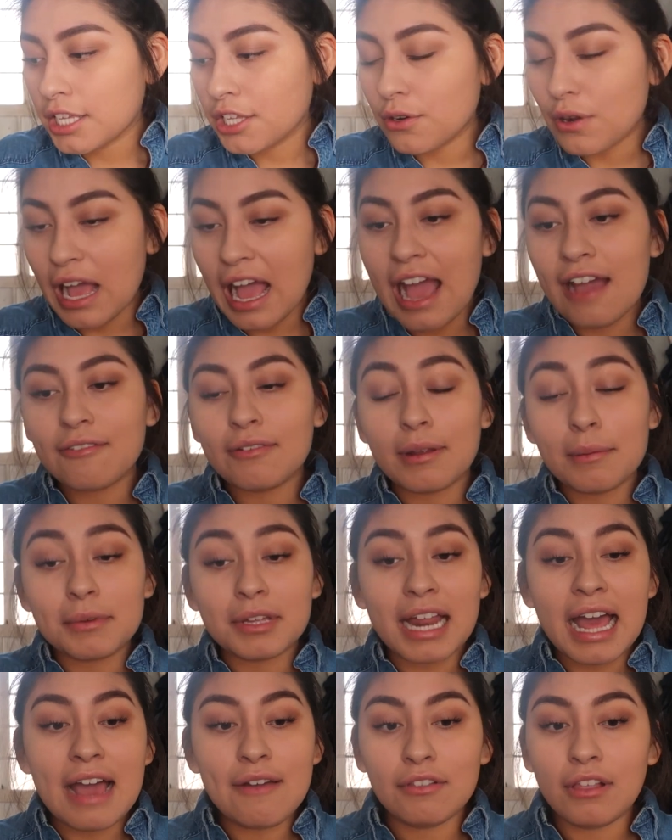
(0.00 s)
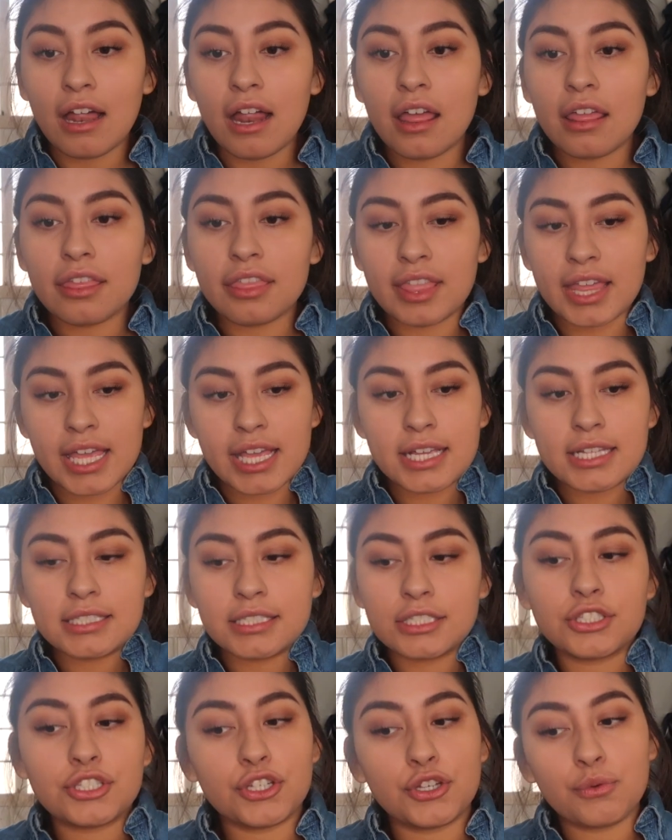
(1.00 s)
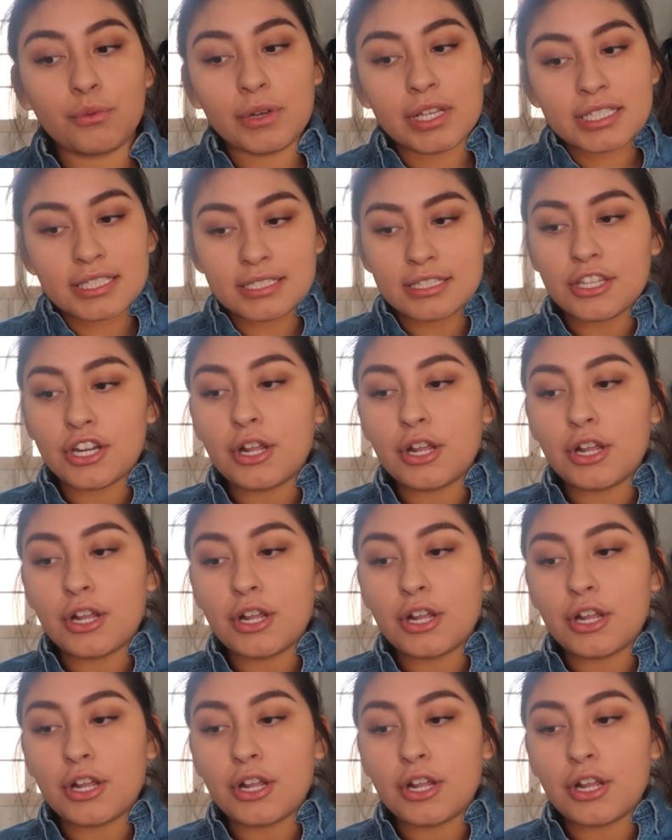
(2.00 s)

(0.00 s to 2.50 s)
You know, I'm gonna have a lot of things to do once,